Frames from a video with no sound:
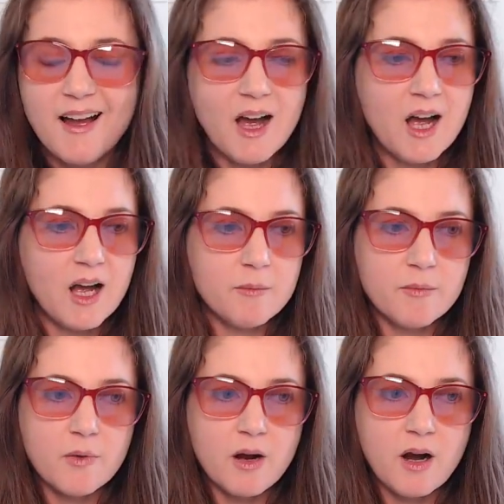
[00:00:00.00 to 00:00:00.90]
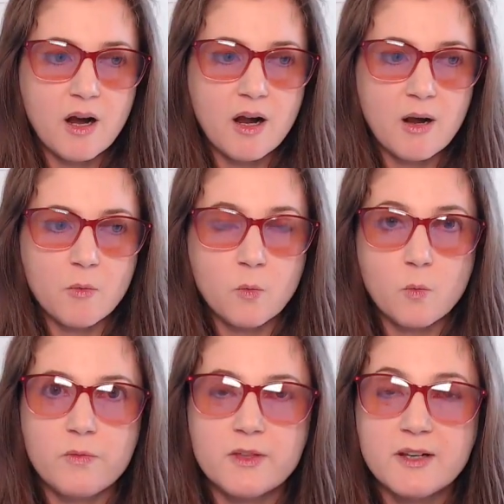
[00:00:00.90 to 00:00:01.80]

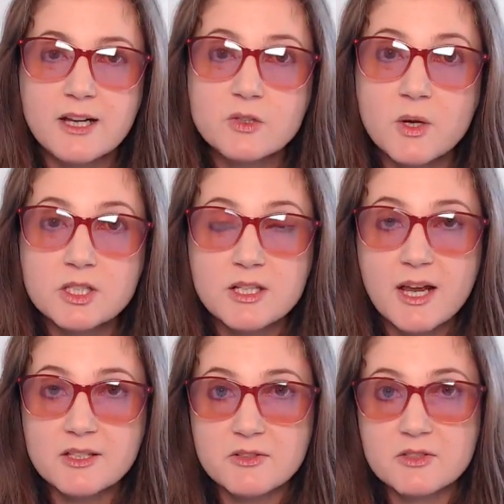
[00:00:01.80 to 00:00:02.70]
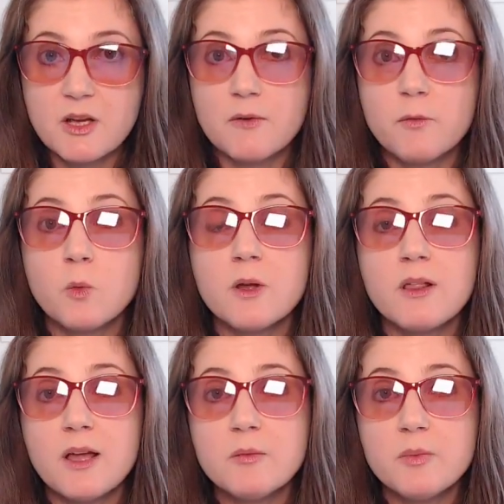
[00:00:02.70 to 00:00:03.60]
The next question to ask yourself, will
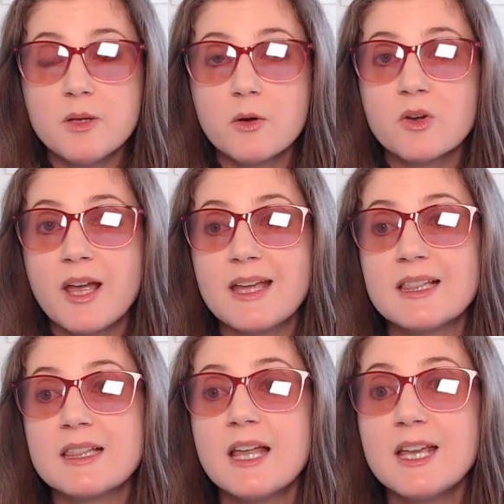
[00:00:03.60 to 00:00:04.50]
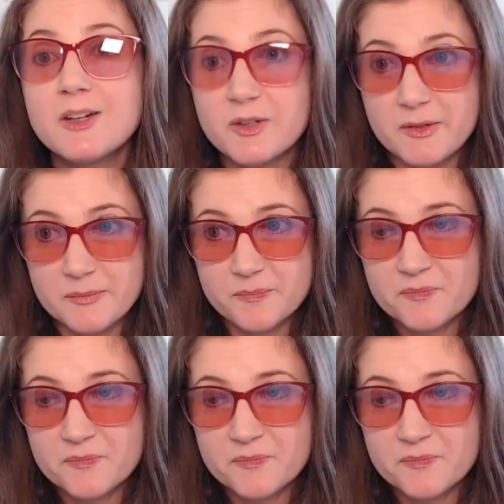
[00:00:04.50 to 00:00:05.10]
I be okay later?